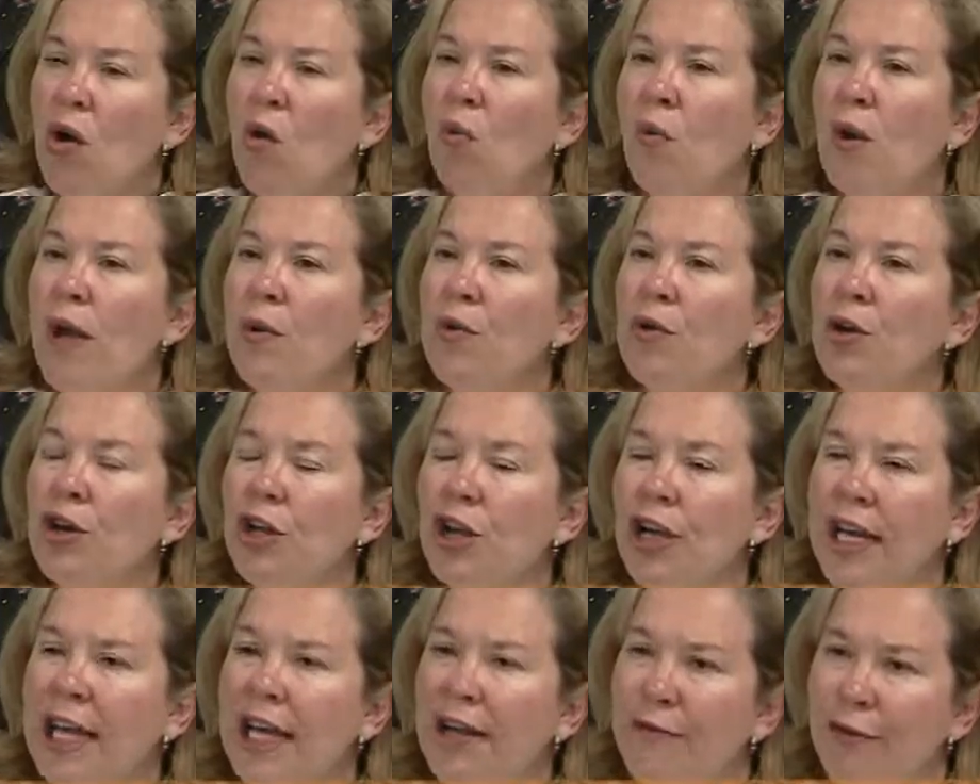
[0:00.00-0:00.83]
We were
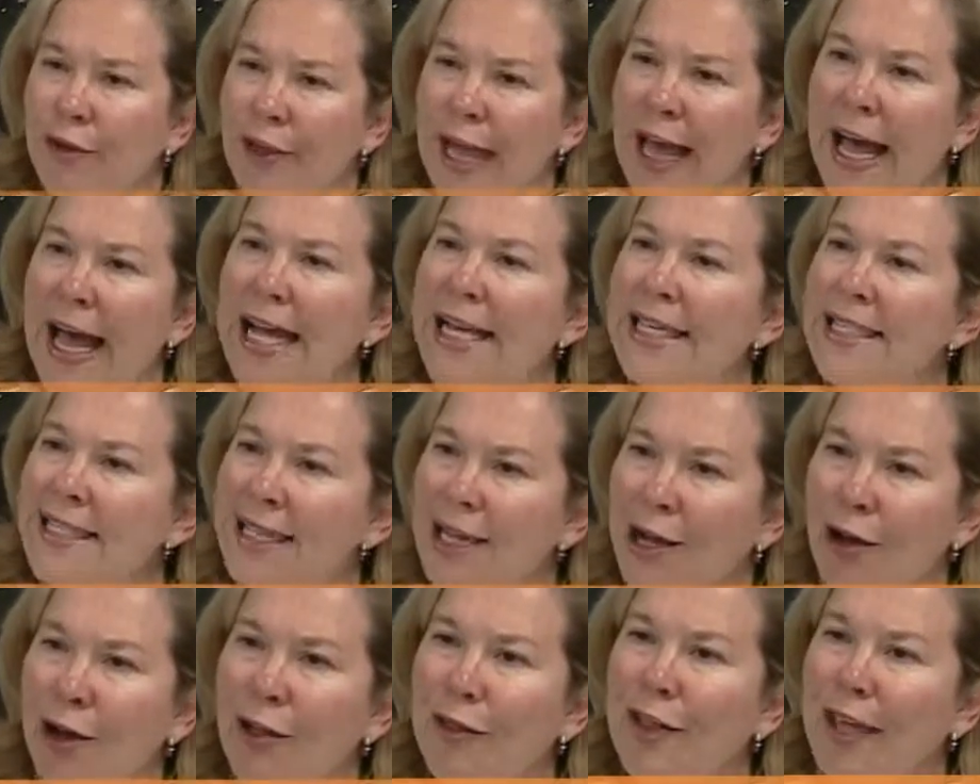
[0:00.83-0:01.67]
looking for the
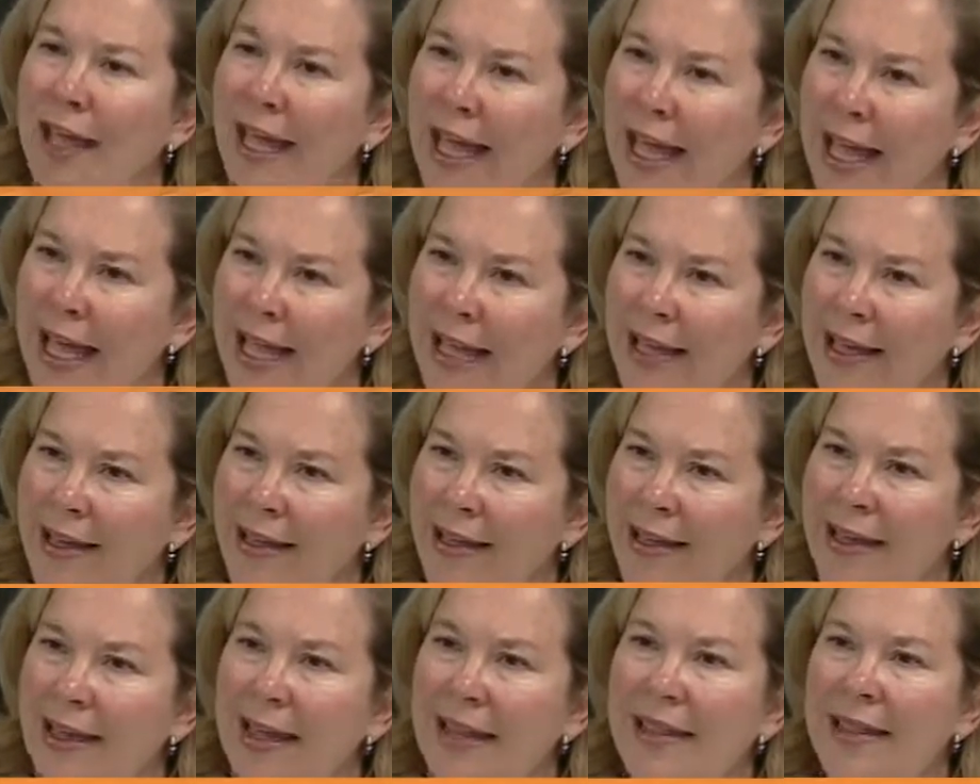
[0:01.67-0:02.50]
icing on the cake.
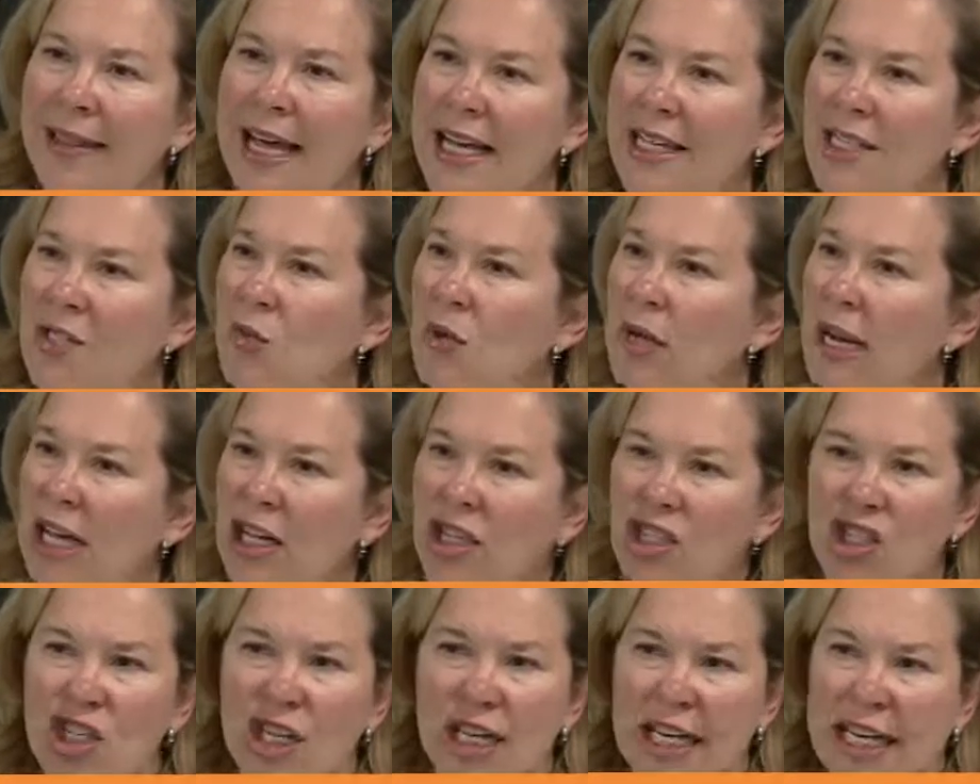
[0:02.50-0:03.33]
That's what
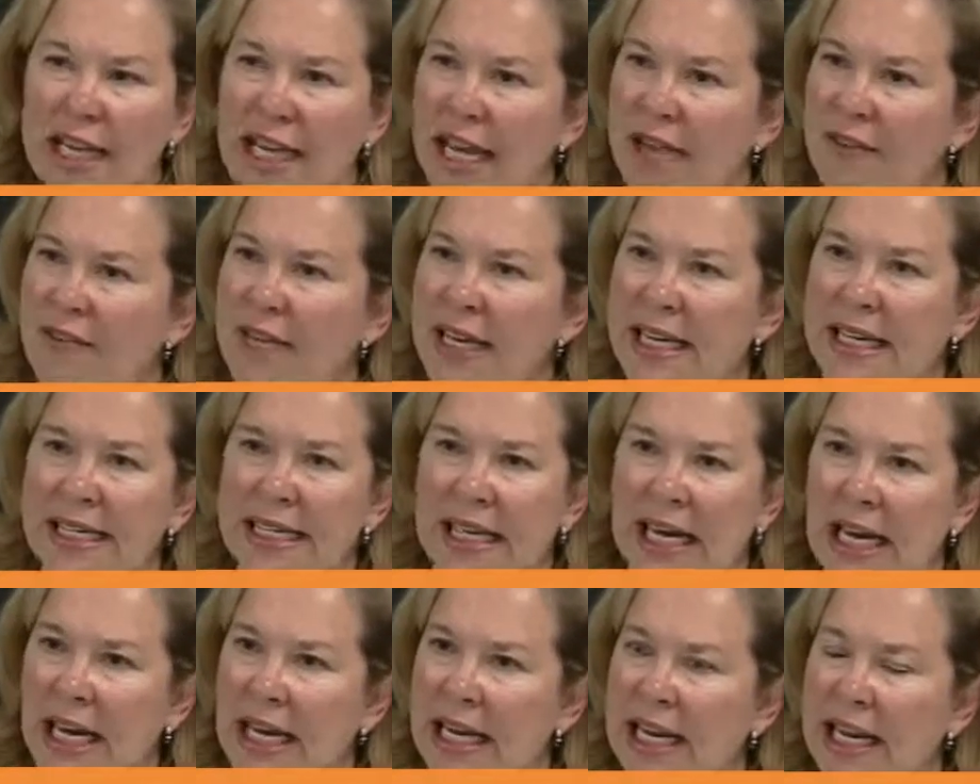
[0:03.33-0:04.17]
LGEF had
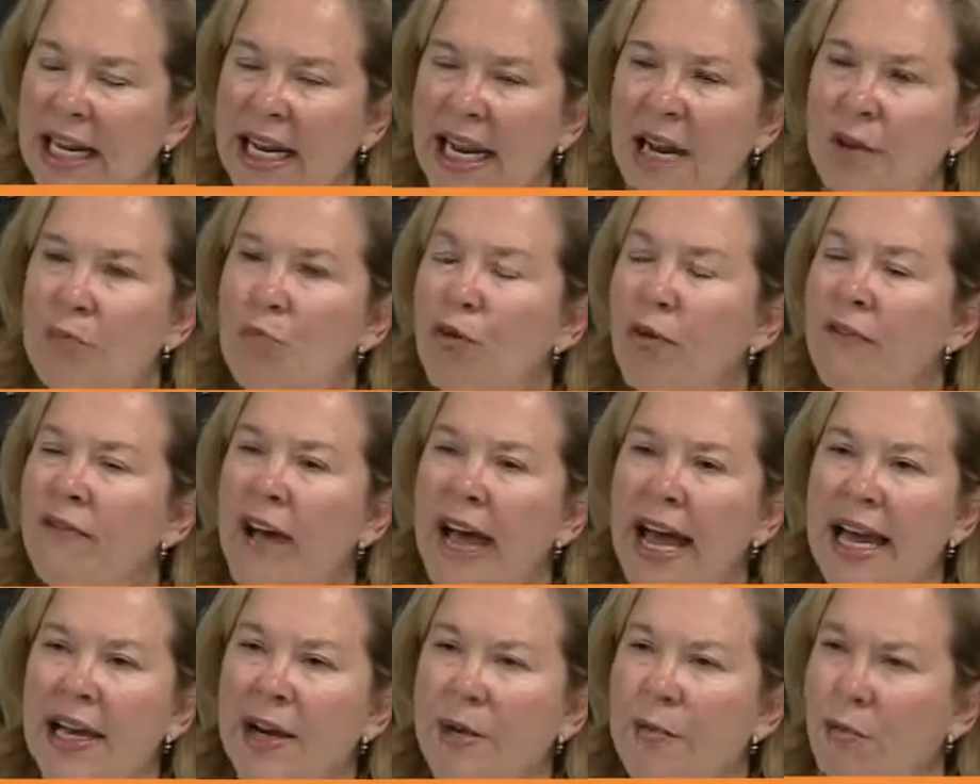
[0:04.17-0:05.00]
done. It had
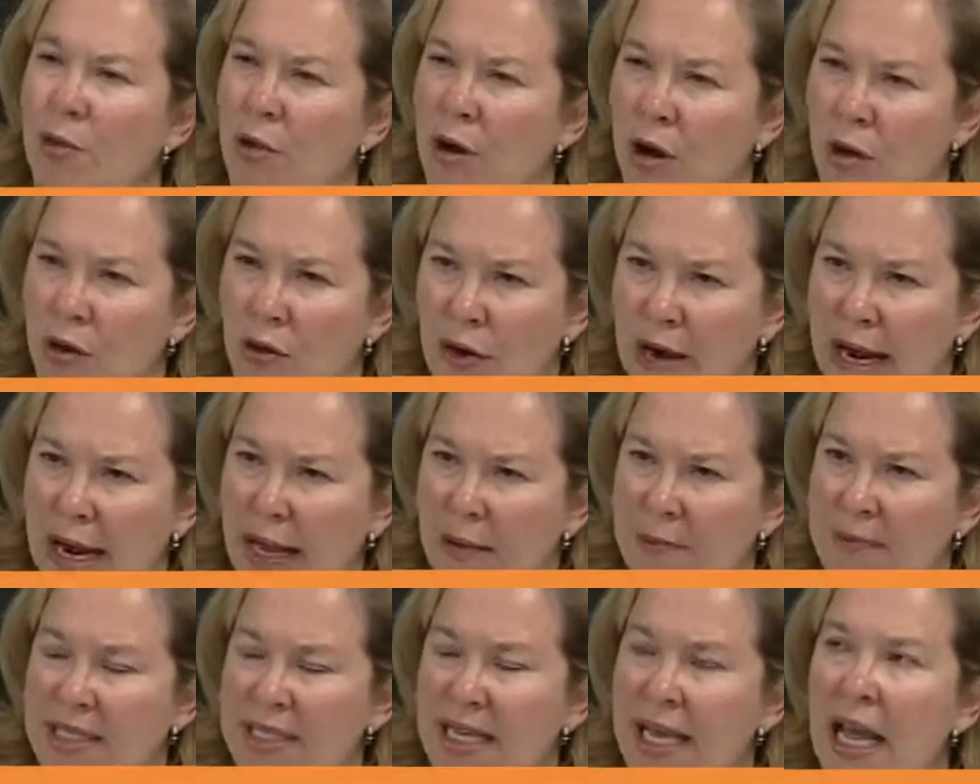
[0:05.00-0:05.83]
provided
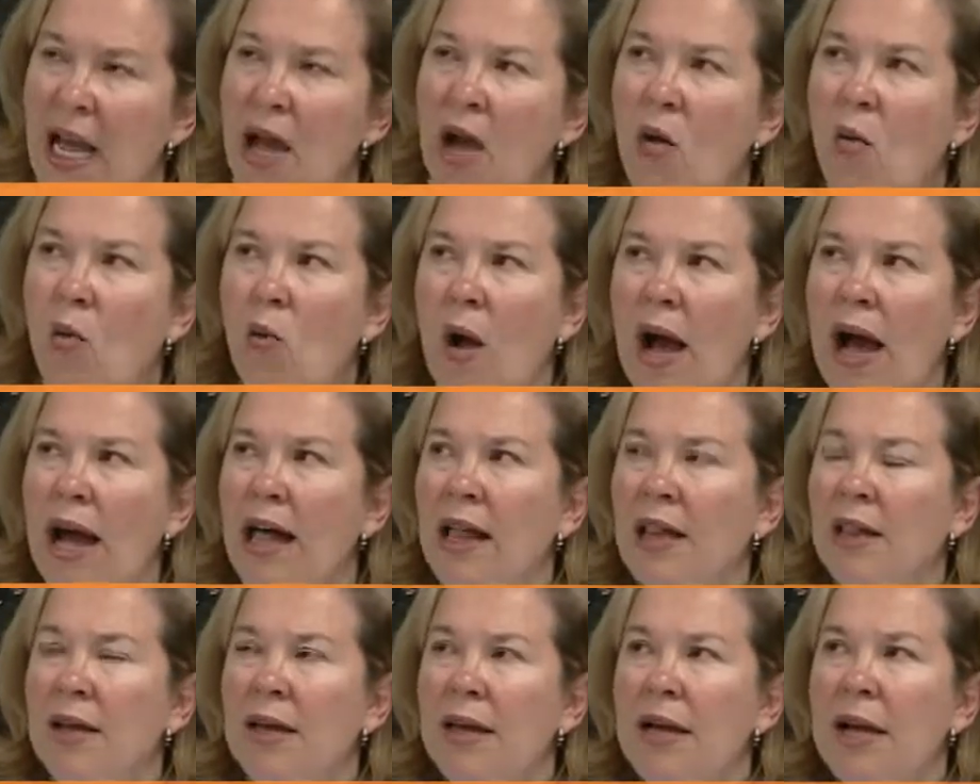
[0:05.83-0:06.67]
programs,
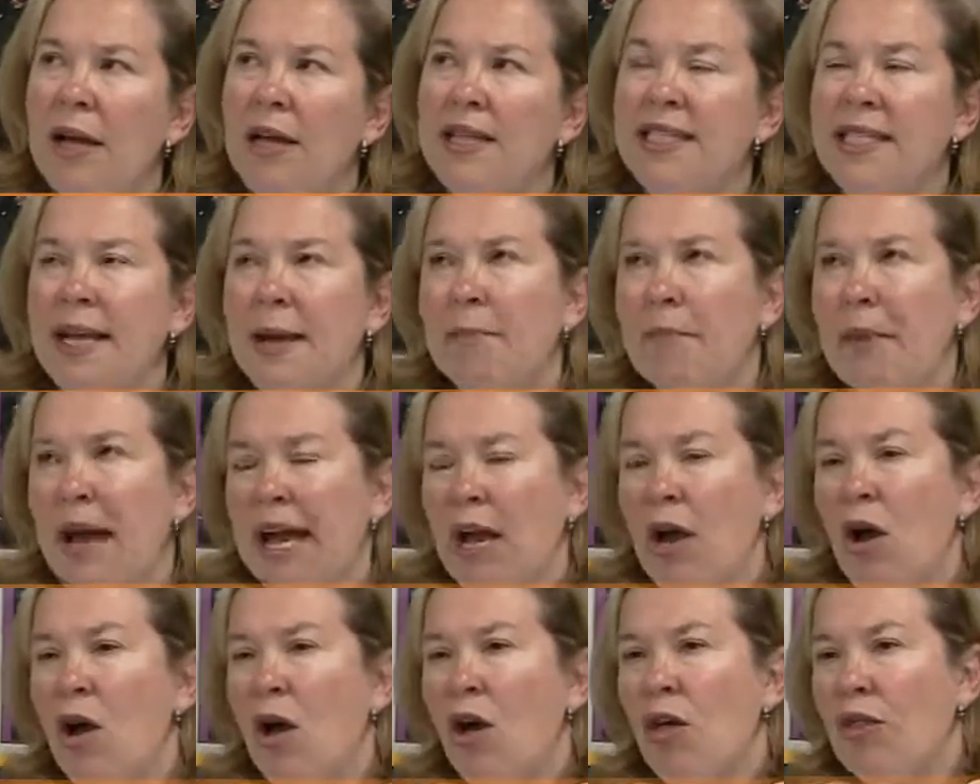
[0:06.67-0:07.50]
while some
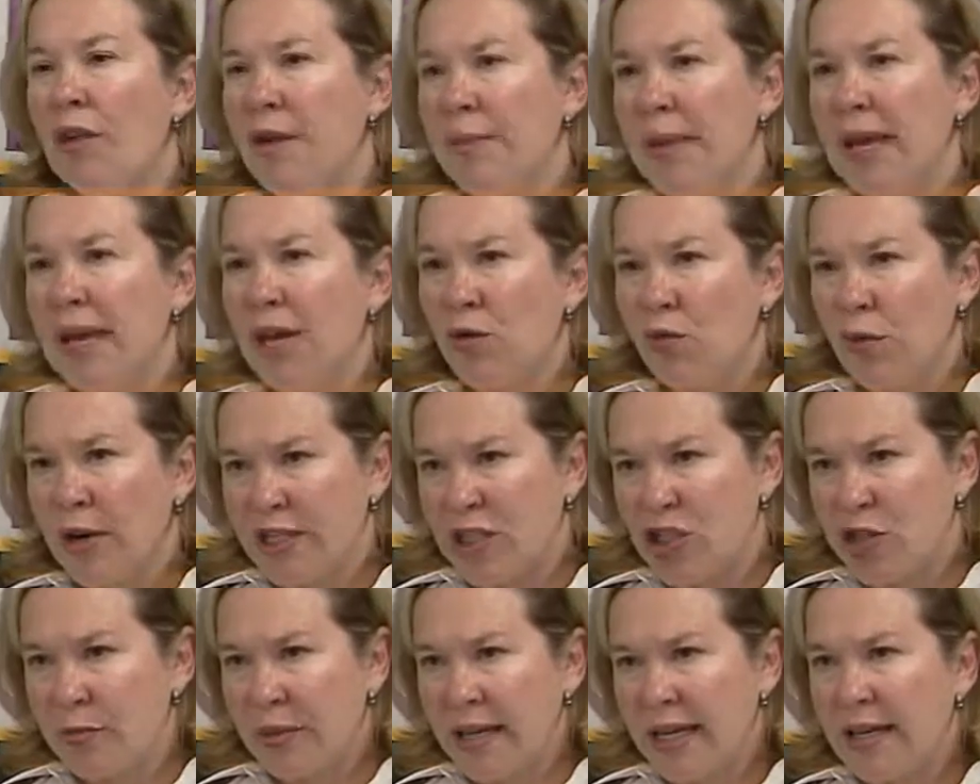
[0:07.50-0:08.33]
might call them
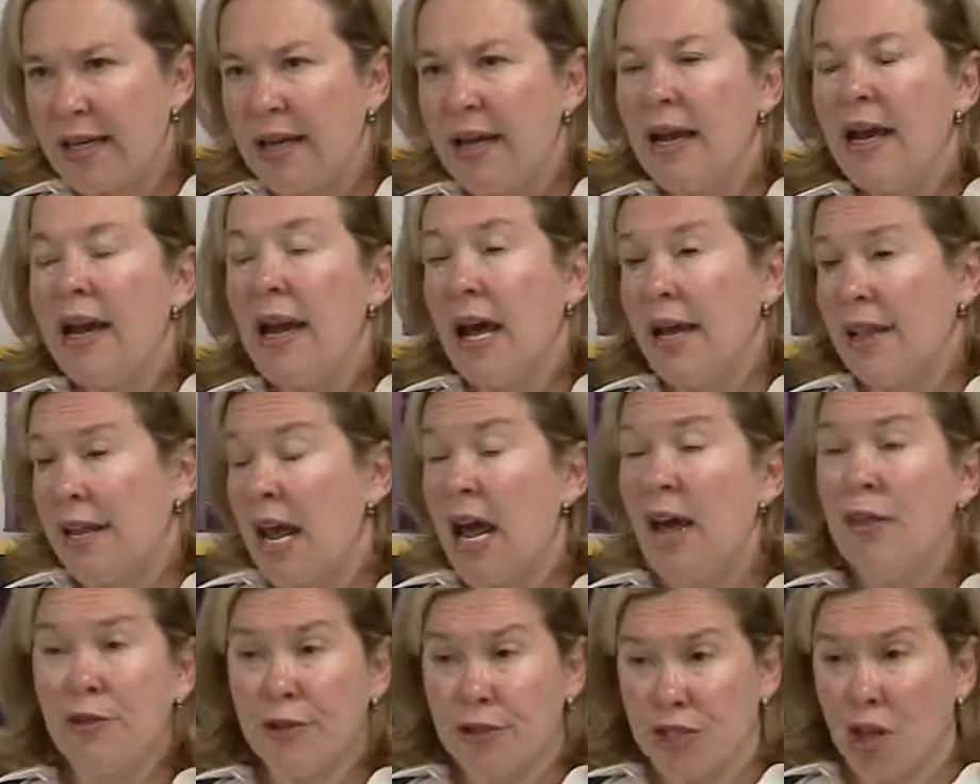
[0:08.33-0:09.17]
enrichment and
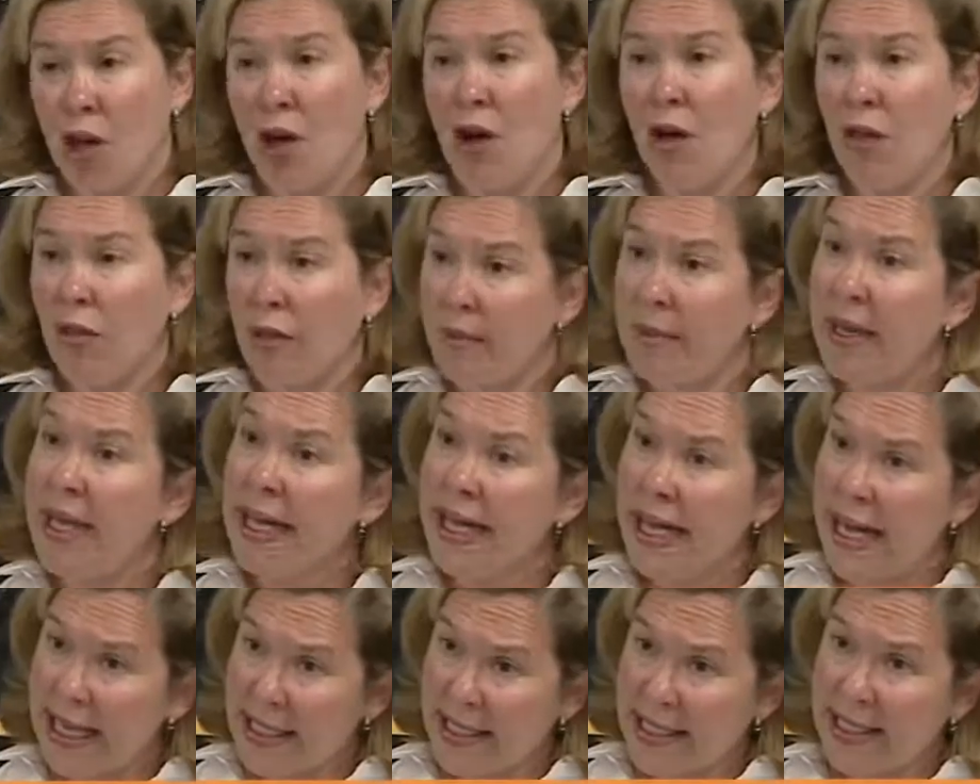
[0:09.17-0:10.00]
others call them
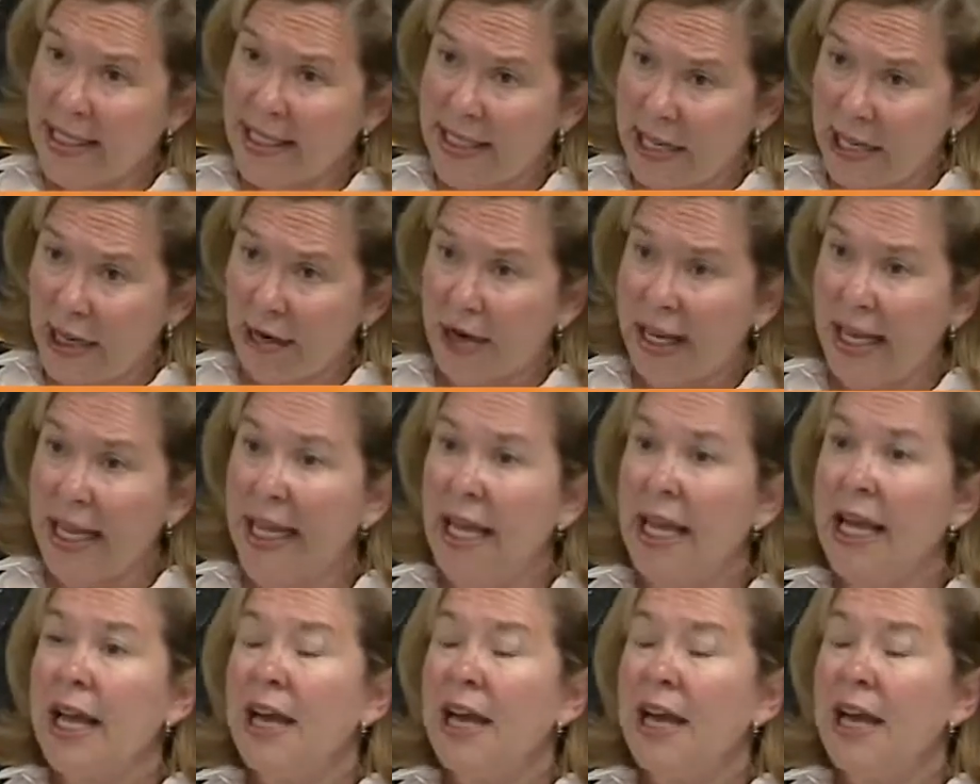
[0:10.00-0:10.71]
necessary.